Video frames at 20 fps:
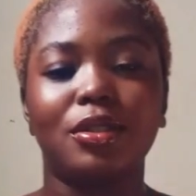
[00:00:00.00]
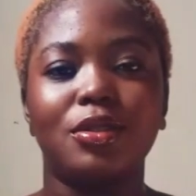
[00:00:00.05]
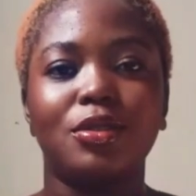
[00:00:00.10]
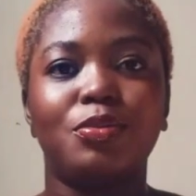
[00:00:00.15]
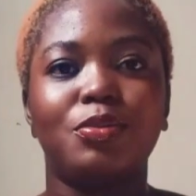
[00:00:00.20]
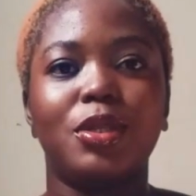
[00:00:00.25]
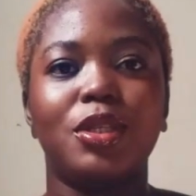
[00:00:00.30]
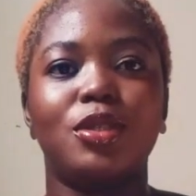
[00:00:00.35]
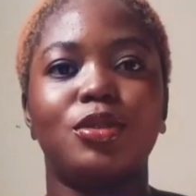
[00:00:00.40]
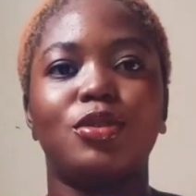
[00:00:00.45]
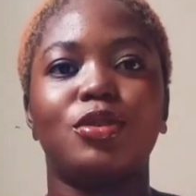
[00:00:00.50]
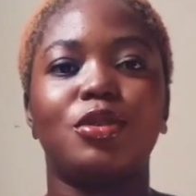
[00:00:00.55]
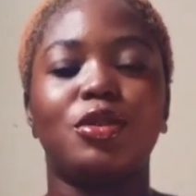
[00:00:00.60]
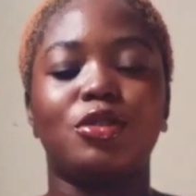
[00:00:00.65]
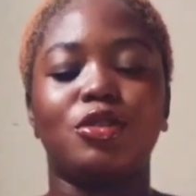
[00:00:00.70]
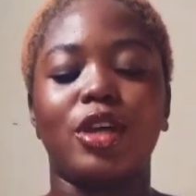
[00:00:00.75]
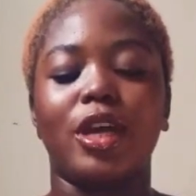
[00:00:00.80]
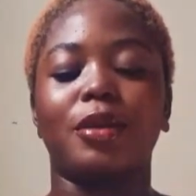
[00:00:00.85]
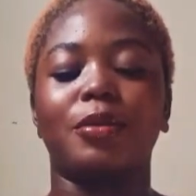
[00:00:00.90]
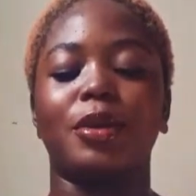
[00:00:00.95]
please do not
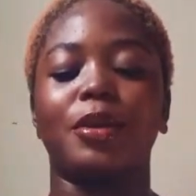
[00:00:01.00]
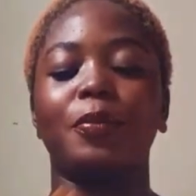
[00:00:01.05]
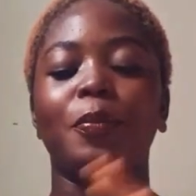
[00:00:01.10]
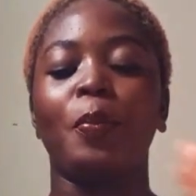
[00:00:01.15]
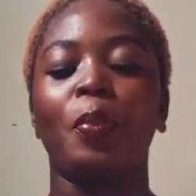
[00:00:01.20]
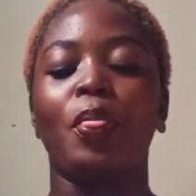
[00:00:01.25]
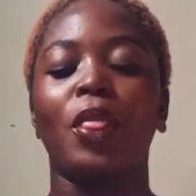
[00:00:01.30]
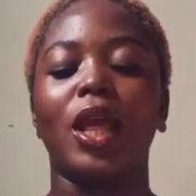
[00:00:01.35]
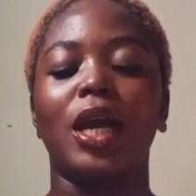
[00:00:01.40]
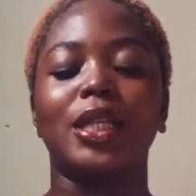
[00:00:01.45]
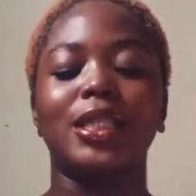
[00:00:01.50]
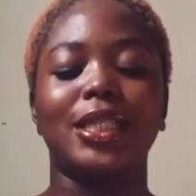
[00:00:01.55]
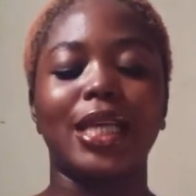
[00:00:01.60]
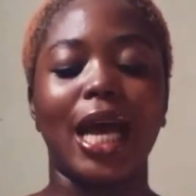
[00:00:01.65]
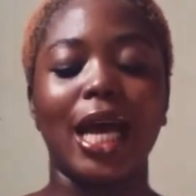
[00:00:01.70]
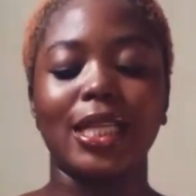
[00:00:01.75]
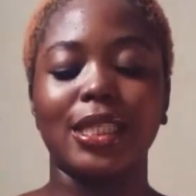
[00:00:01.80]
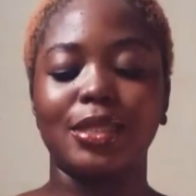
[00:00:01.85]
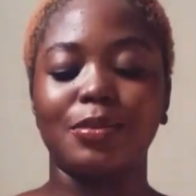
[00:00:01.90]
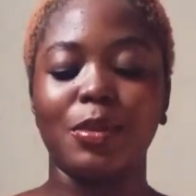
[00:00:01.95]
drag me.
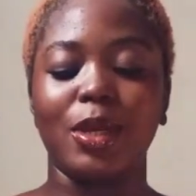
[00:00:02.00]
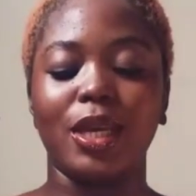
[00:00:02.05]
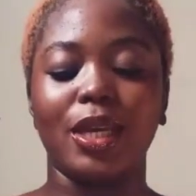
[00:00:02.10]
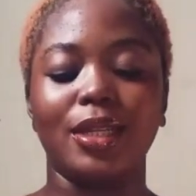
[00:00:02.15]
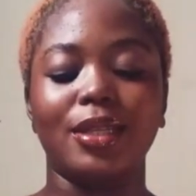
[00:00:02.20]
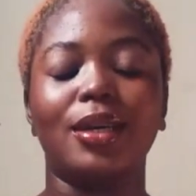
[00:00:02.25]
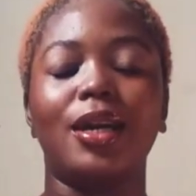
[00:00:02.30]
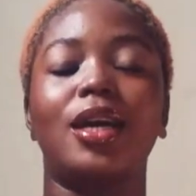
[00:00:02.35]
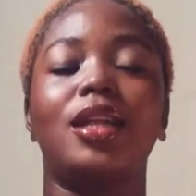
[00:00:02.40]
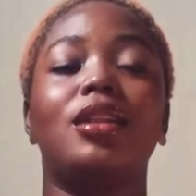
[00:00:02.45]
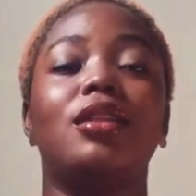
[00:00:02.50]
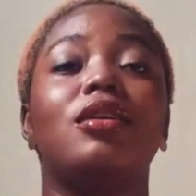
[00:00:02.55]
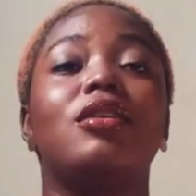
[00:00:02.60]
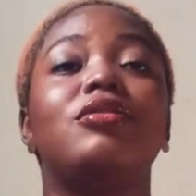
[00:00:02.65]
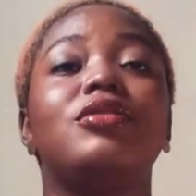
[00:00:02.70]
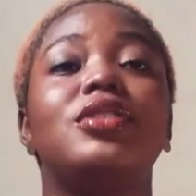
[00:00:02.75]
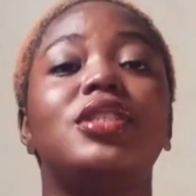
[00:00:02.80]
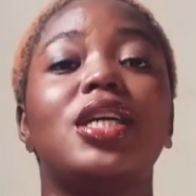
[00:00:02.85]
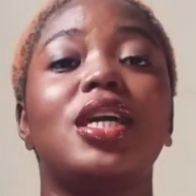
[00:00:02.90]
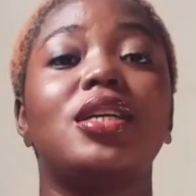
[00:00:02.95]
Jasmine, I
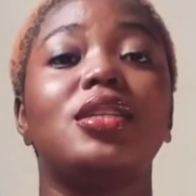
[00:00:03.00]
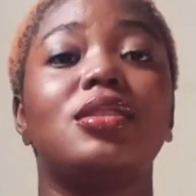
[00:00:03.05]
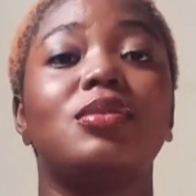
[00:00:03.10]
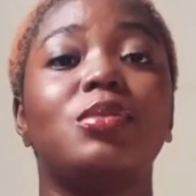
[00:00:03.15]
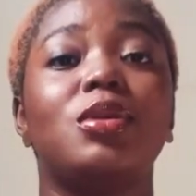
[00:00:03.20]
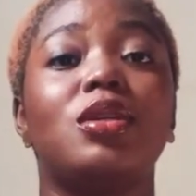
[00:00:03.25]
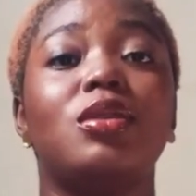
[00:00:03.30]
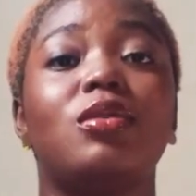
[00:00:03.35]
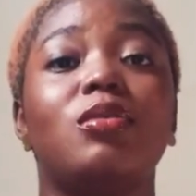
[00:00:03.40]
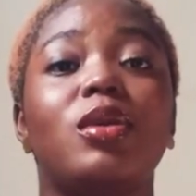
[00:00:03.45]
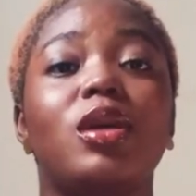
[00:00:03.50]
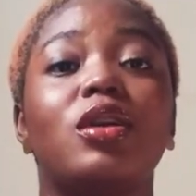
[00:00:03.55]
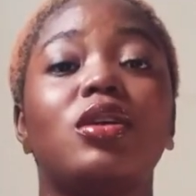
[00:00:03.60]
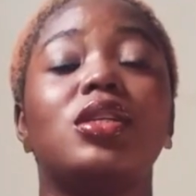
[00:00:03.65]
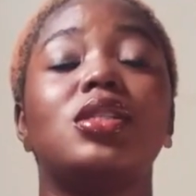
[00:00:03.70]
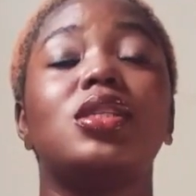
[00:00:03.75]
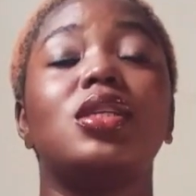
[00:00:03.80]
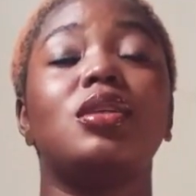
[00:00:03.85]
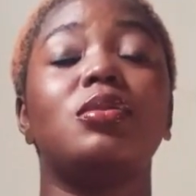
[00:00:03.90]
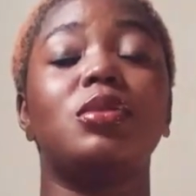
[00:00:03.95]
love jasmine. Oh my god,
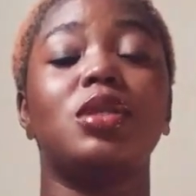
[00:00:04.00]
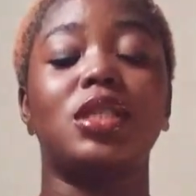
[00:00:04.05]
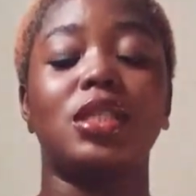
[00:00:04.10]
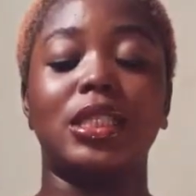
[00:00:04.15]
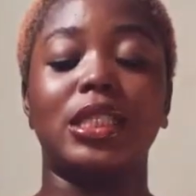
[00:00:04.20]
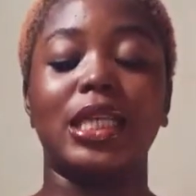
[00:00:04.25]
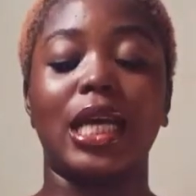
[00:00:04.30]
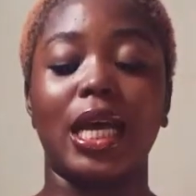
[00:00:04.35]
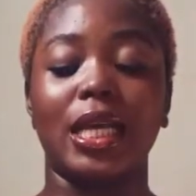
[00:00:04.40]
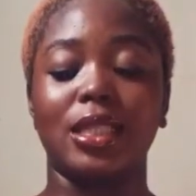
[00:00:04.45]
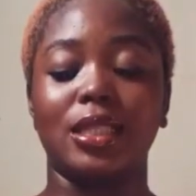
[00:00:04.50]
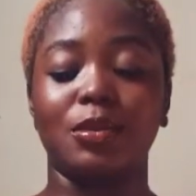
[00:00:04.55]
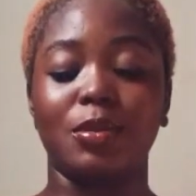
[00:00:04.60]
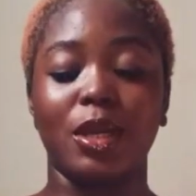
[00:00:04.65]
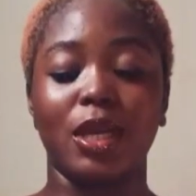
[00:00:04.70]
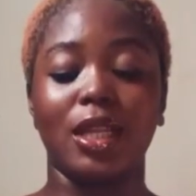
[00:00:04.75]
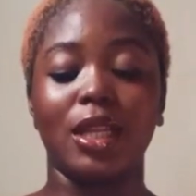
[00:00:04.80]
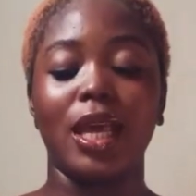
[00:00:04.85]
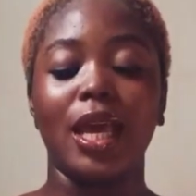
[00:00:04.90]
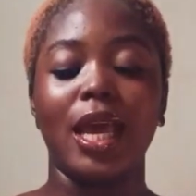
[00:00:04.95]
cinnamon and
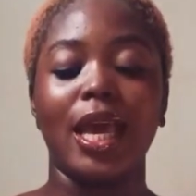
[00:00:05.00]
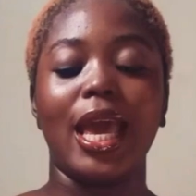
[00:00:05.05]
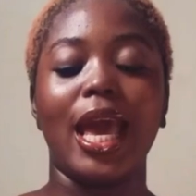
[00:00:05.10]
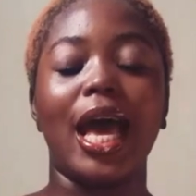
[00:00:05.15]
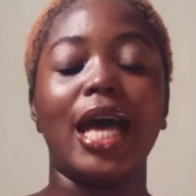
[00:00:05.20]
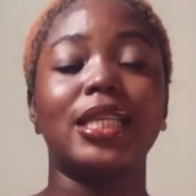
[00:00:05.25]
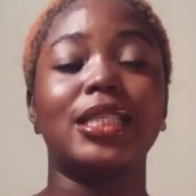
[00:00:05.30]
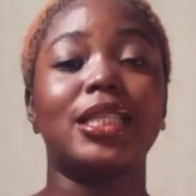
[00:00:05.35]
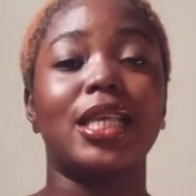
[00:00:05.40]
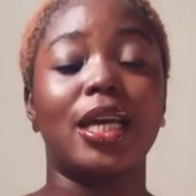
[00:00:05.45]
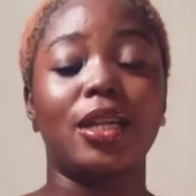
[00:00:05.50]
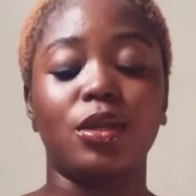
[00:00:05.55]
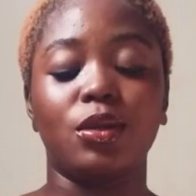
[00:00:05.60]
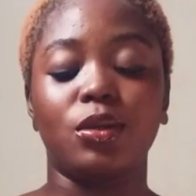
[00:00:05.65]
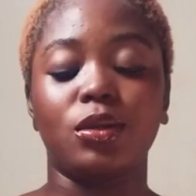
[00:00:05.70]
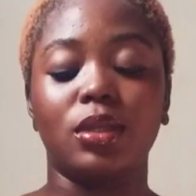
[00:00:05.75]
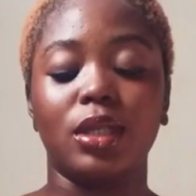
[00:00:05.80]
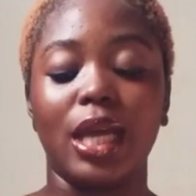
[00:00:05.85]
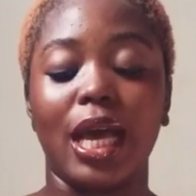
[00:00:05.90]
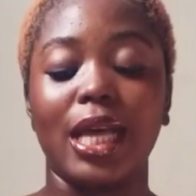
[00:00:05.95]
jasmine. It has
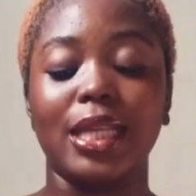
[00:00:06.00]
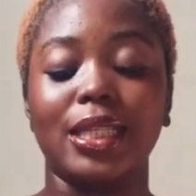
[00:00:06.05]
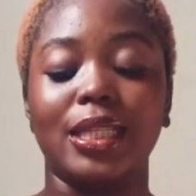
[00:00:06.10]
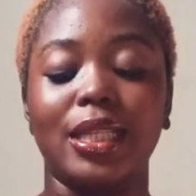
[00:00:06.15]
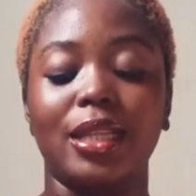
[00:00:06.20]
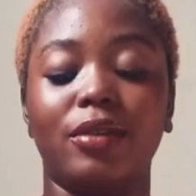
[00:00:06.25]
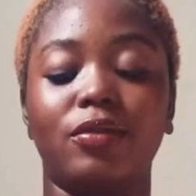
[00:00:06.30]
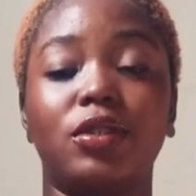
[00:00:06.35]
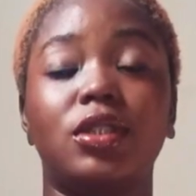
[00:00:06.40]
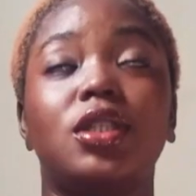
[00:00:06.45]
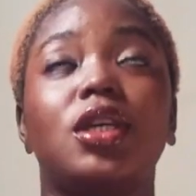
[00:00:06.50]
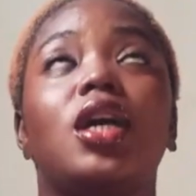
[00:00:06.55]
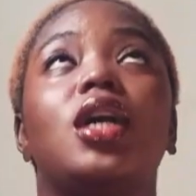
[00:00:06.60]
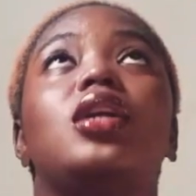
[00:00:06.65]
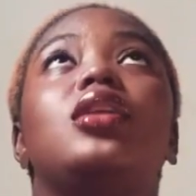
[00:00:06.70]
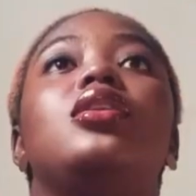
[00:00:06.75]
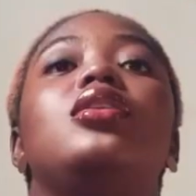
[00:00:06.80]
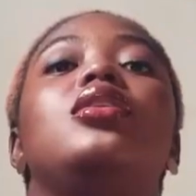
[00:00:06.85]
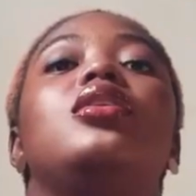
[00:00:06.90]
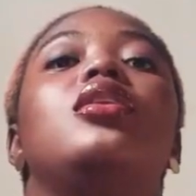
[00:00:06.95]
sandal, it has lavender. I
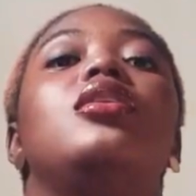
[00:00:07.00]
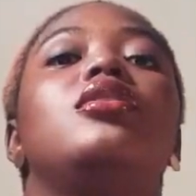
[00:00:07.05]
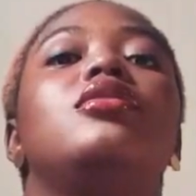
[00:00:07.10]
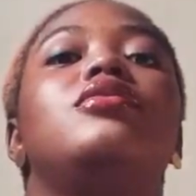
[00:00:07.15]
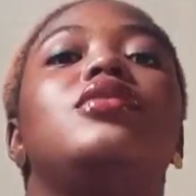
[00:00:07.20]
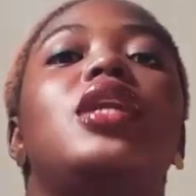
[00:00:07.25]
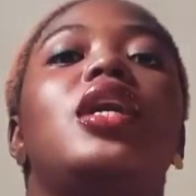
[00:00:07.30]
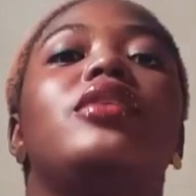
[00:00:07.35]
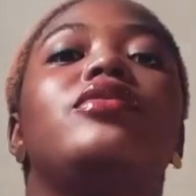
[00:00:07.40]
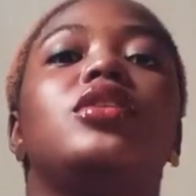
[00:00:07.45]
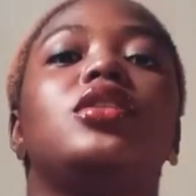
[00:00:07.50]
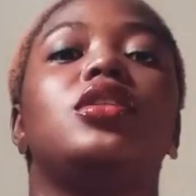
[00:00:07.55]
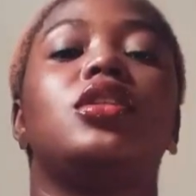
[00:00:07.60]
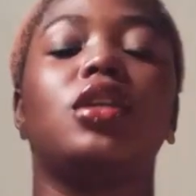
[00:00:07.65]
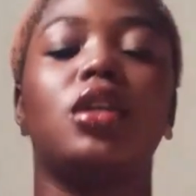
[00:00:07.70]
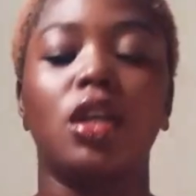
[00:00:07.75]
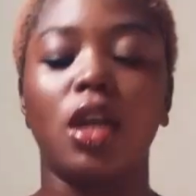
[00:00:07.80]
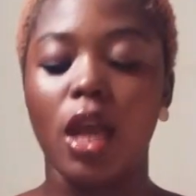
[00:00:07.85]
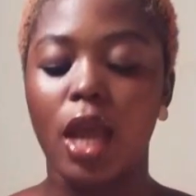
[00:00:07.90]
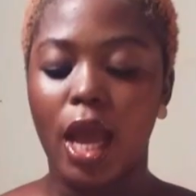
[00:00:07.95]
love
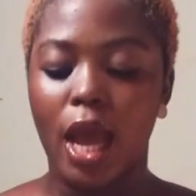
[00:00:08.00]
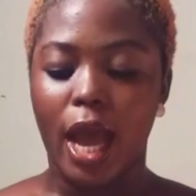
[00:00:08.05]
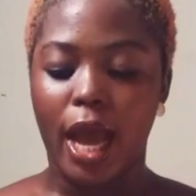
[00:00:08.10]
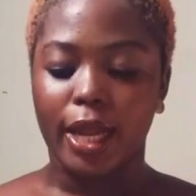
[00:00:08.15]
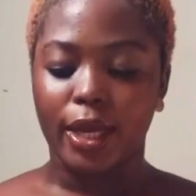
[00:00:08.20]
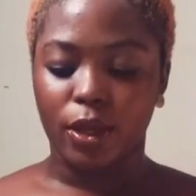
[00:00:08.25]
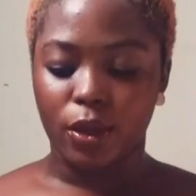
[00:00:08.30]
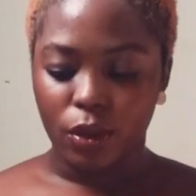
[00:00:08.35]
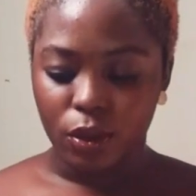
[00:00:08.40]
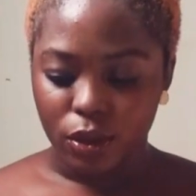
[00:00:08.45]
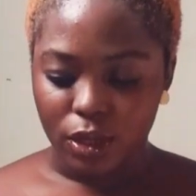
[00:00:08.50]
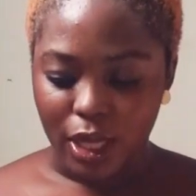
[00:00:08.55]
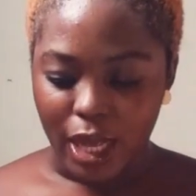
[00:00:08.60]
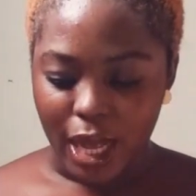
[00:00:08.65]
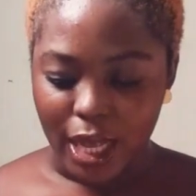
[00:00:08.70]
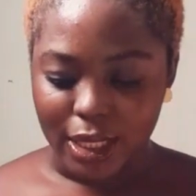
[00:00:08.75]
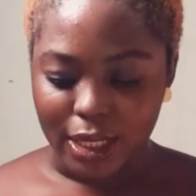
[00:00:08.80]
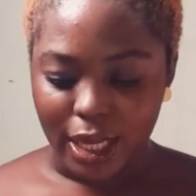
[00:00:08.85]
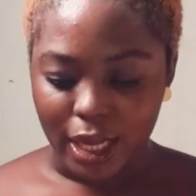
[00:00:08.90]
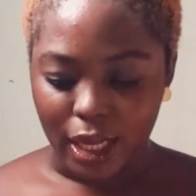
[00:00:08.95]
lavender. And it also
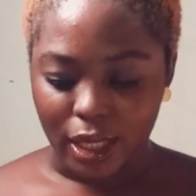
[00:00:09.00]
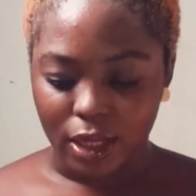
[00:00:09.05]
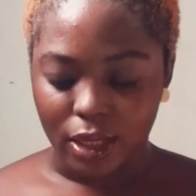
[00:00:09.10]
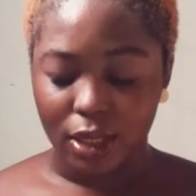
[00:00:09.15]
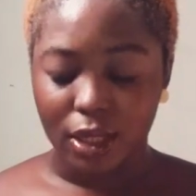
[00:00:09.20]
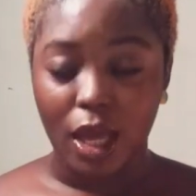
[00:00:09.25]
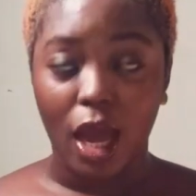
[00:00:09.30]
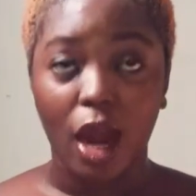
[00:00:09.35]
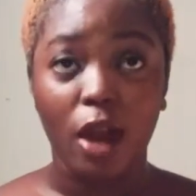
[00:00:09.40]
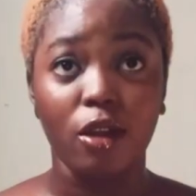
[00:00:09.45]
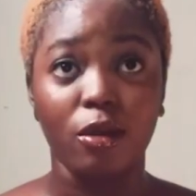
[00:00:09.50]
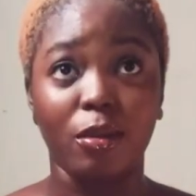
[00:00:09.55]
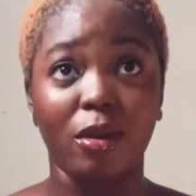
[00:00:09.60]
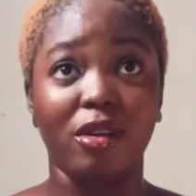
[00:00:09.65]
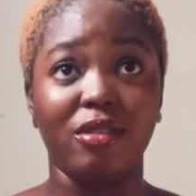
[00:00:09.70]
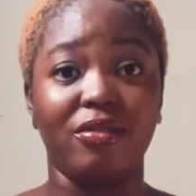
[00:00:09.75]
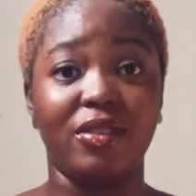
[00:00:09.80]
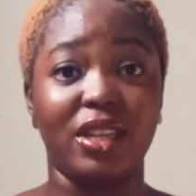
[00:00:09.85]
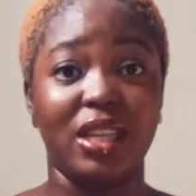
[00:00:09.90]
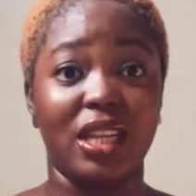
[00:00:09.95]
has the aroma
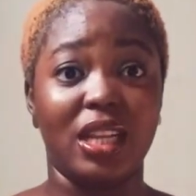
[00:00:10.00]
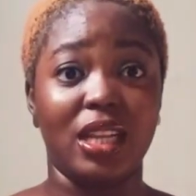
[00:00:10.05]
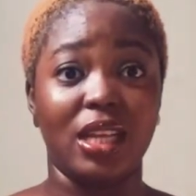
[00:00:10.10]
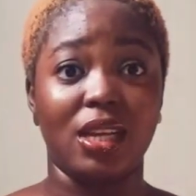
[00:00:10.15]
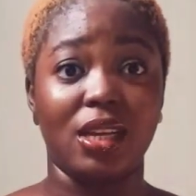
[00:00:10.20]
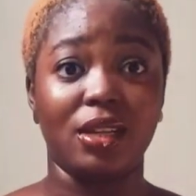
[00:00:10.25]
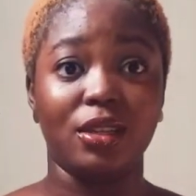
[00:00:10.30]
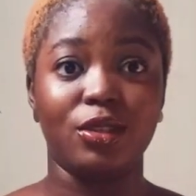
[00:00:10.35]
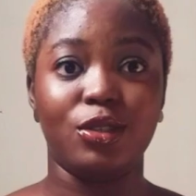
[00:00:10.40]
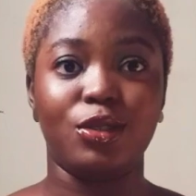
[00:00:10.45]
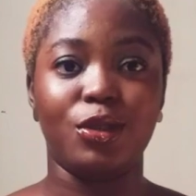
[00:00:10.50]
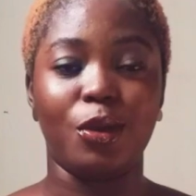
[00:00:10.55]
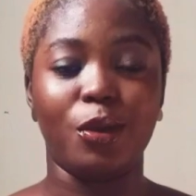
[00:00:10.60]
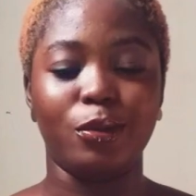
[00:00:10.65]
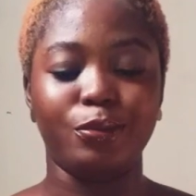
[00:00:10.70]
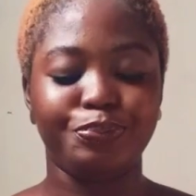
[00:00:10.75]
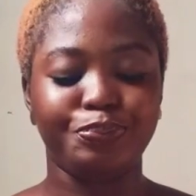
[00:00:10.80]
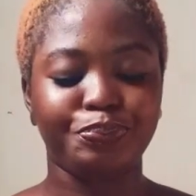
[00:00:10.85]
of vanilla. So